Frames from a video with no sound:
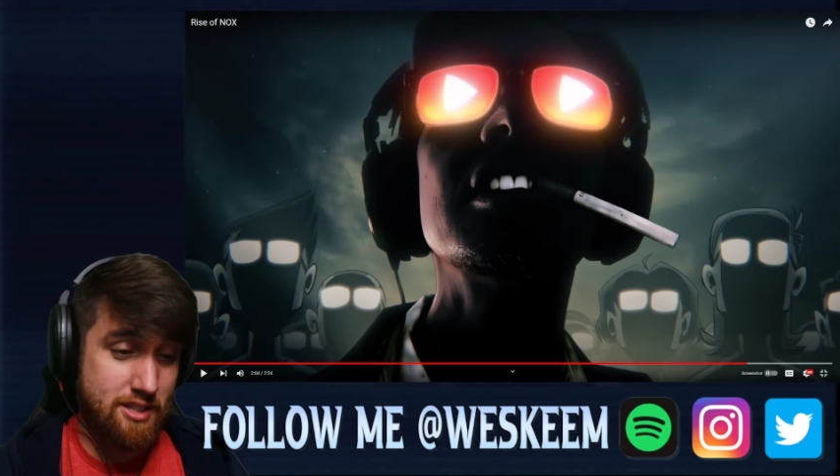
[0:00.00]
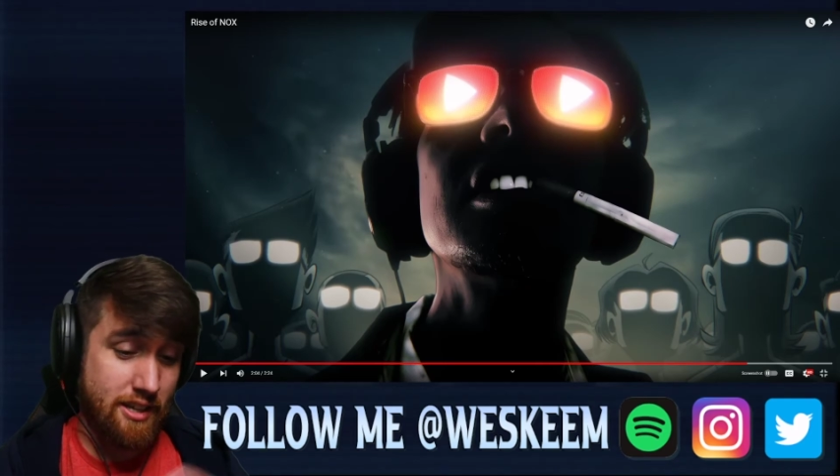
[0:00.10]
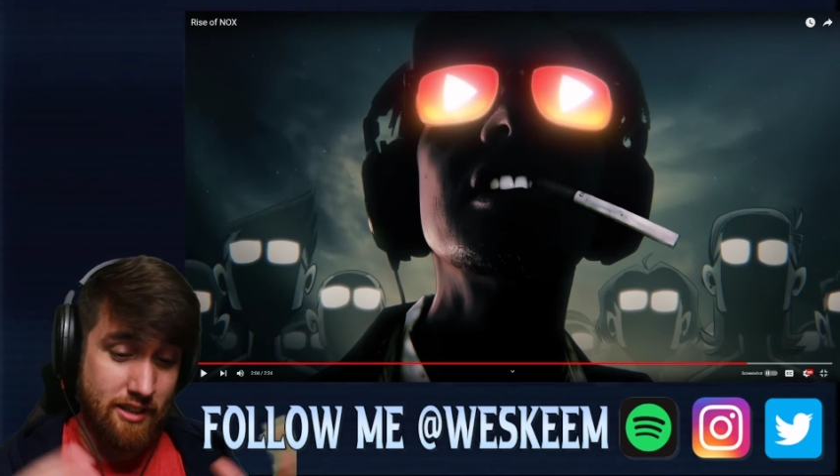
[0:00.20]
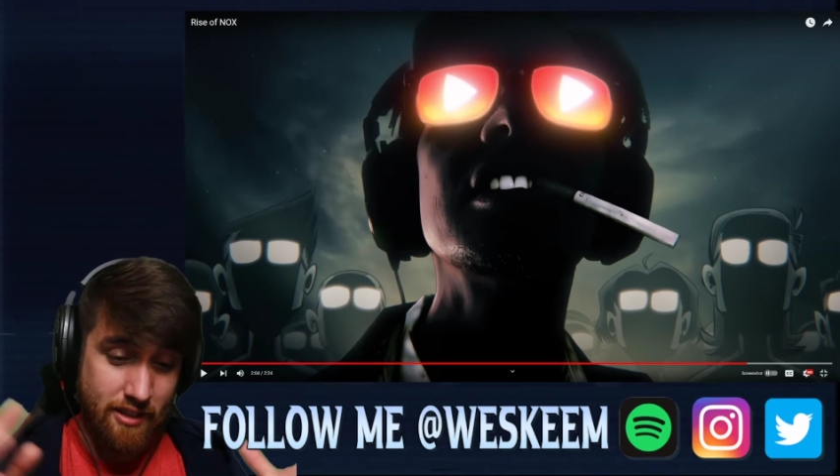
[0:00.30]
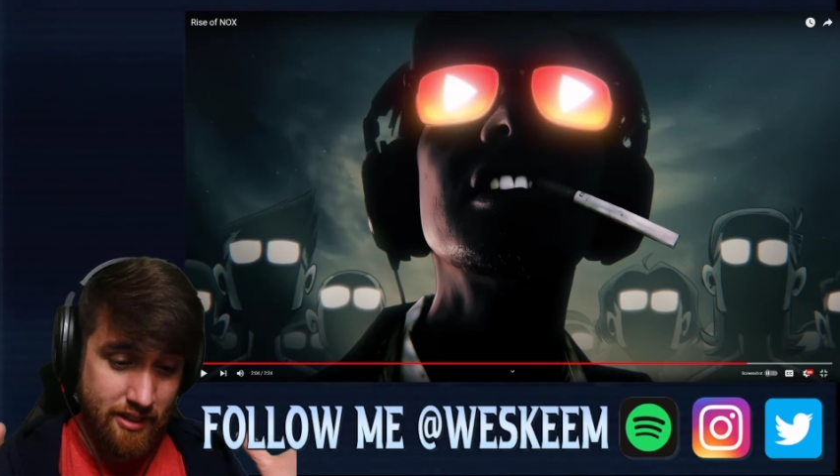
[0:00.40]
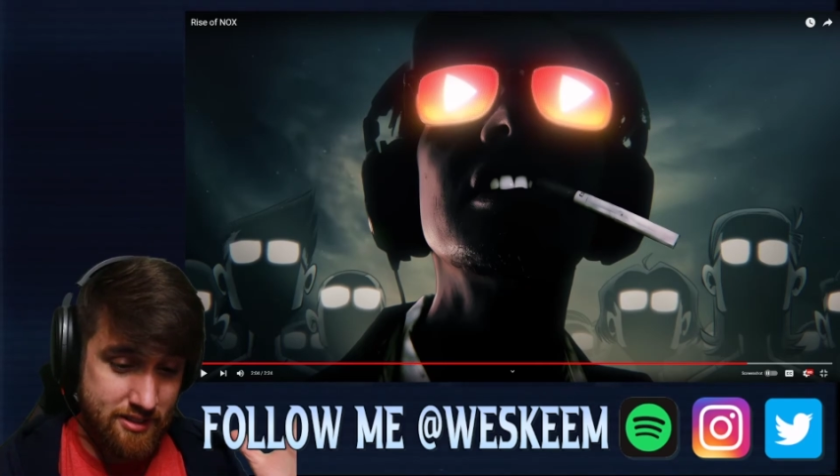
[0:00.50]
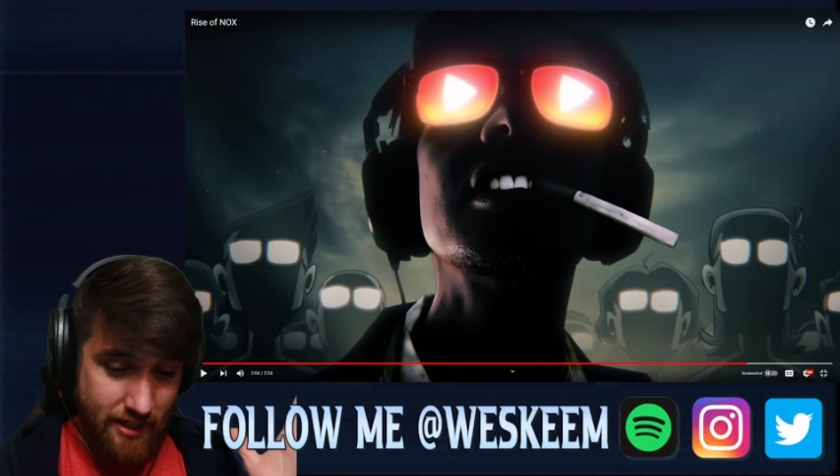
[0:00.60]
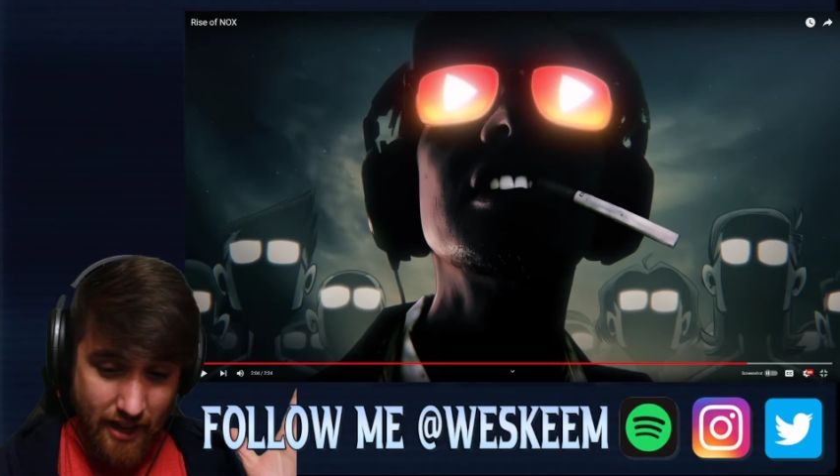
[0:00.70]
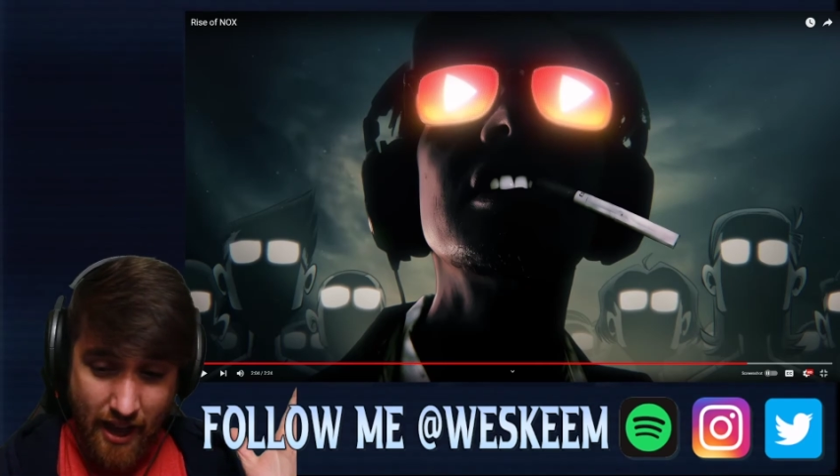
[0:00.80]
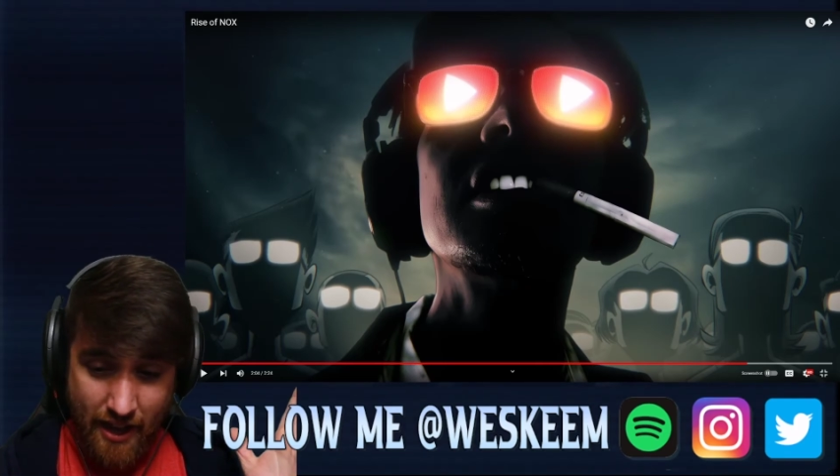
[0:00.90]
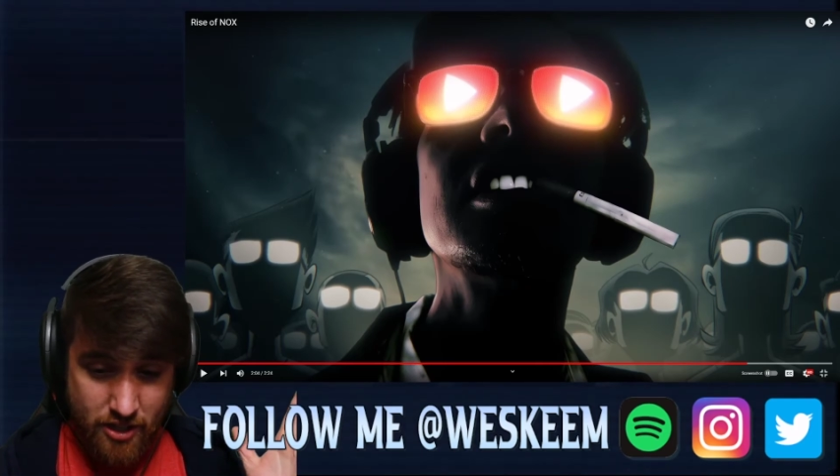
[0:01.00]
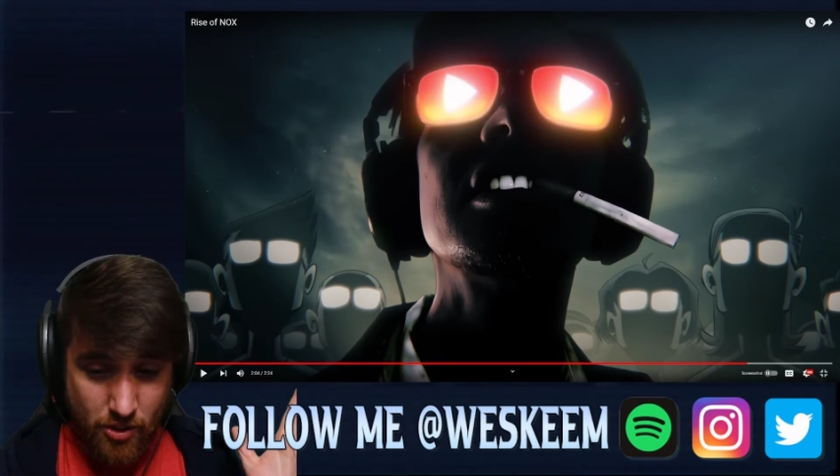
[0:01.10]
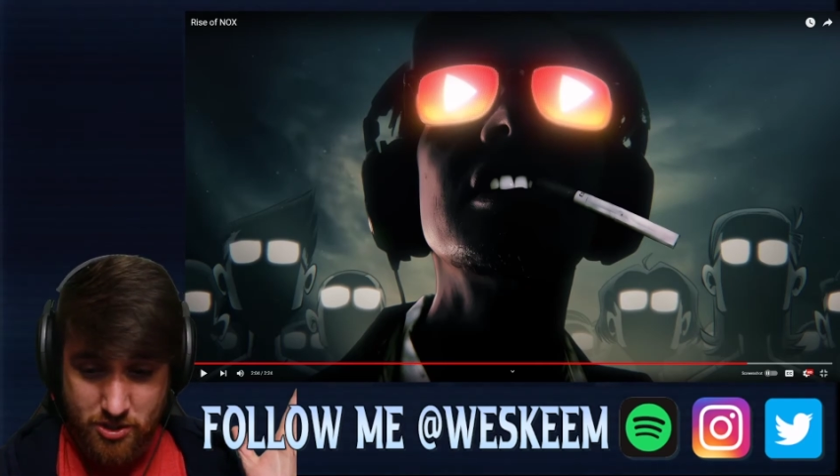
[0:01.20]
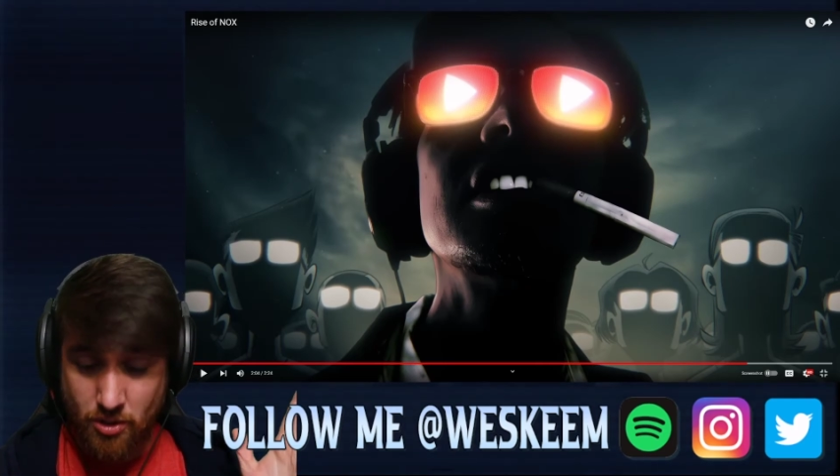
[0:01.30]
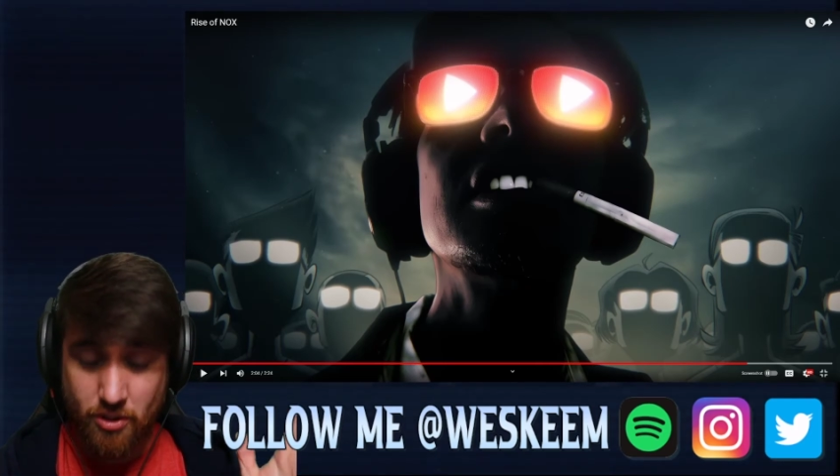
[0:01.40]
Like, it's like, I know
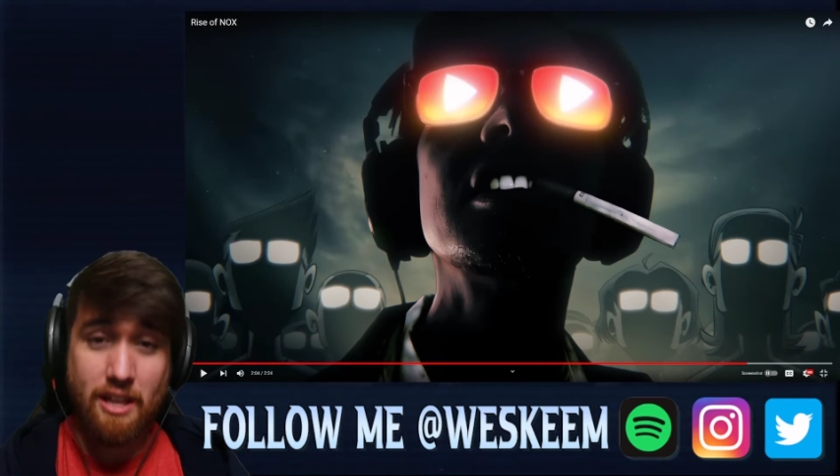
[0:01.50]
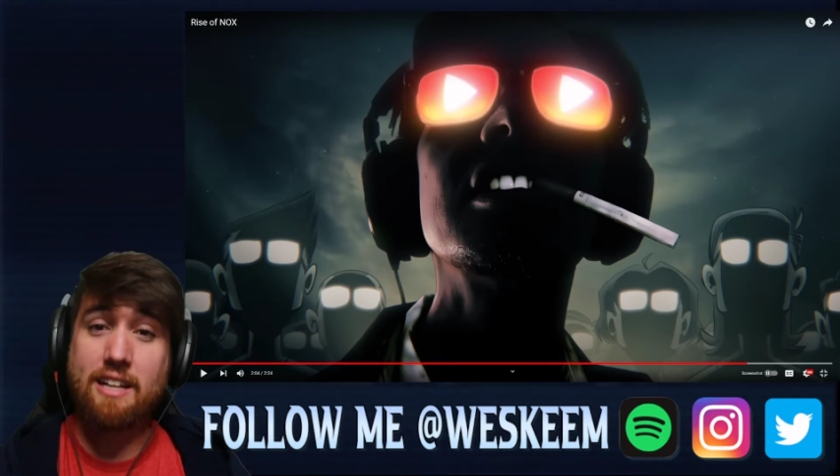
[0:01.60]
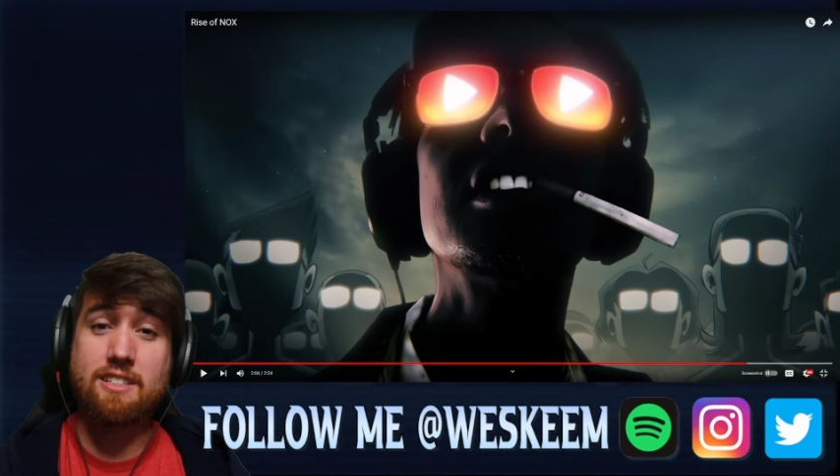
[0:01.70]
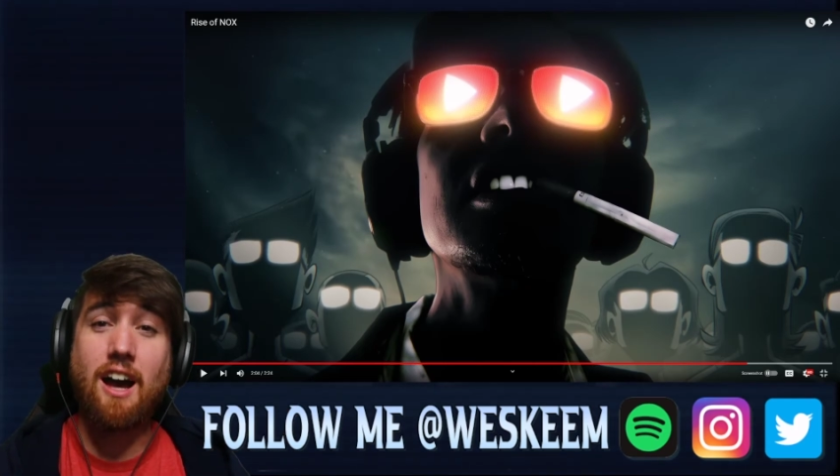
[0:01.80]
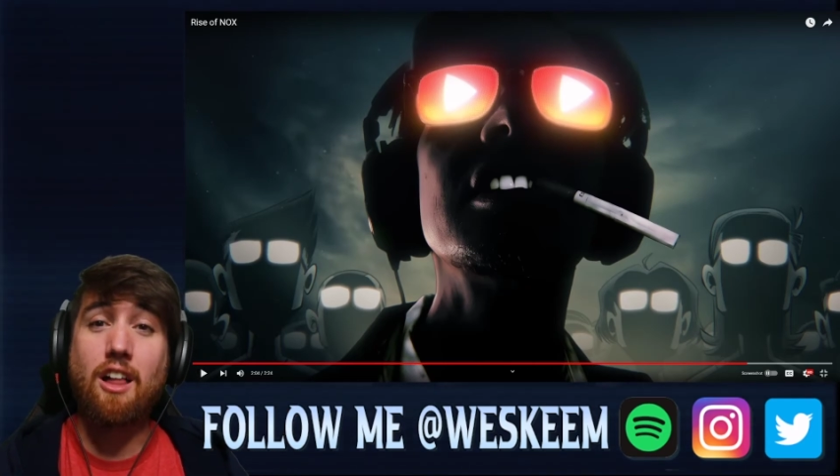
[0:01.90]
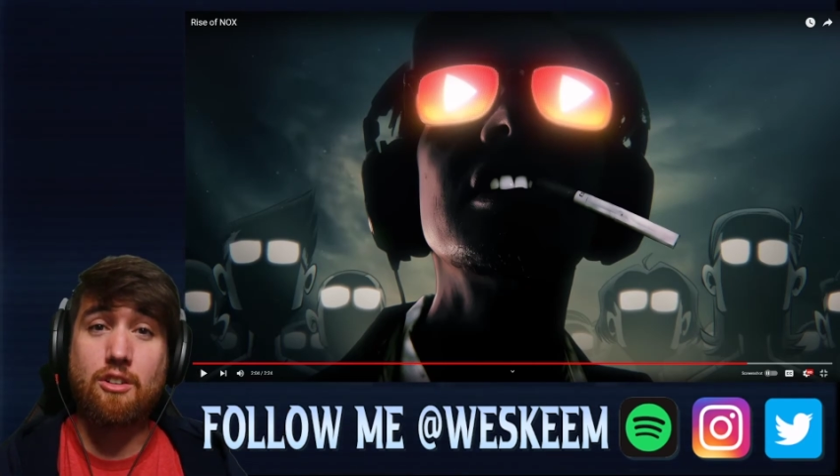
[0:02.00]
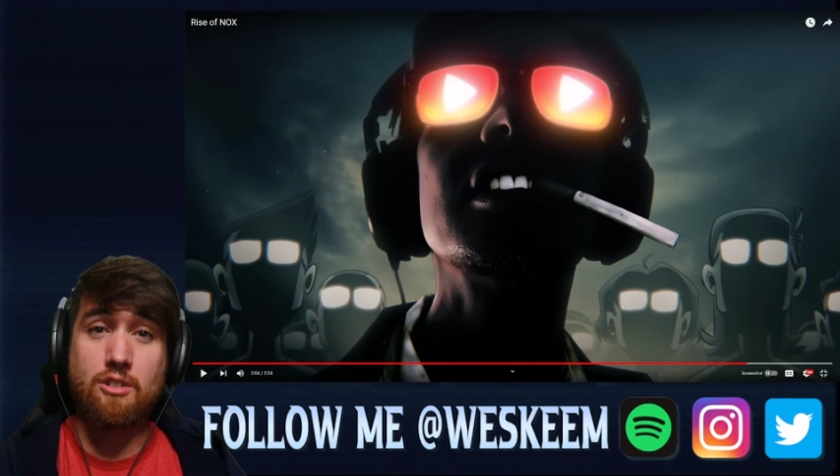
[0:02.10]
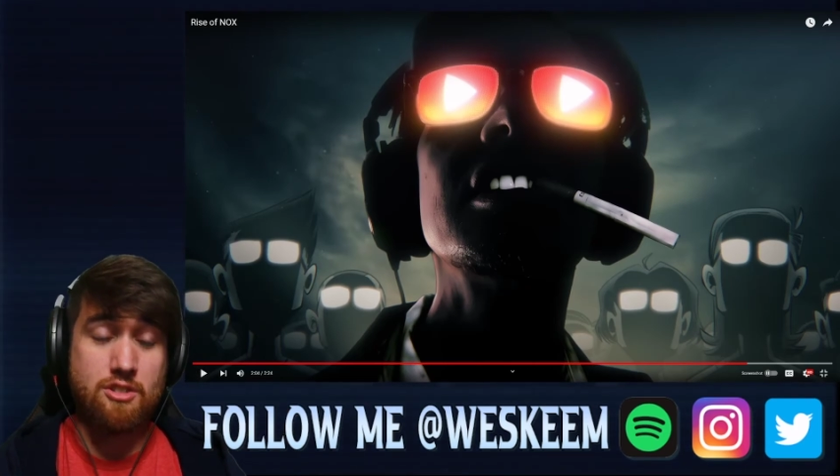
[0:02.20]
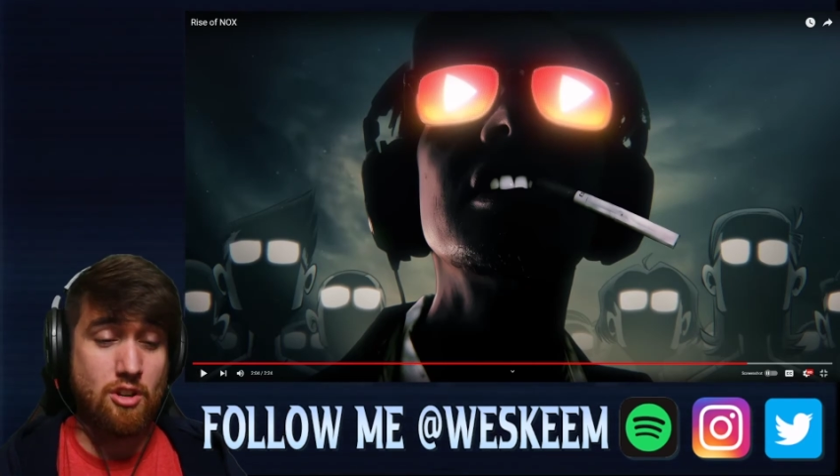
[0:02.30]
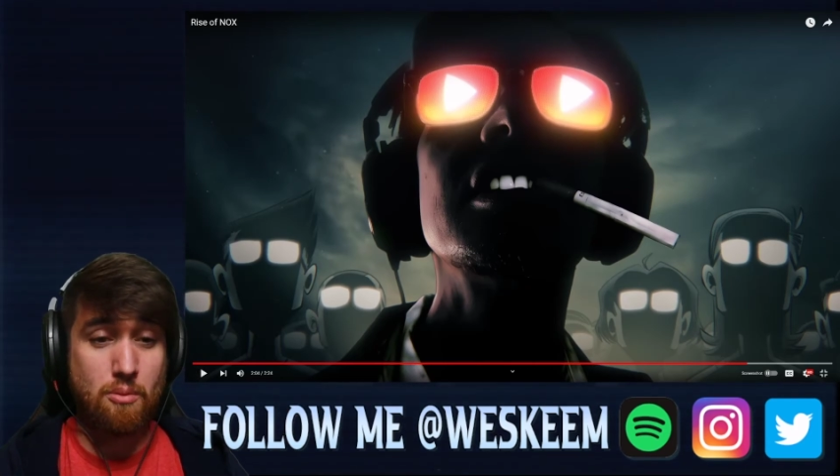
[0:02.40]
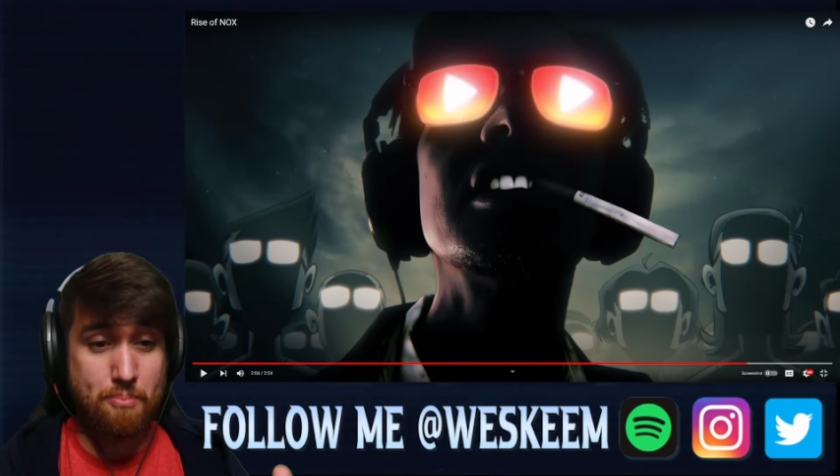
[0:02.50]
it's only like $1 or so,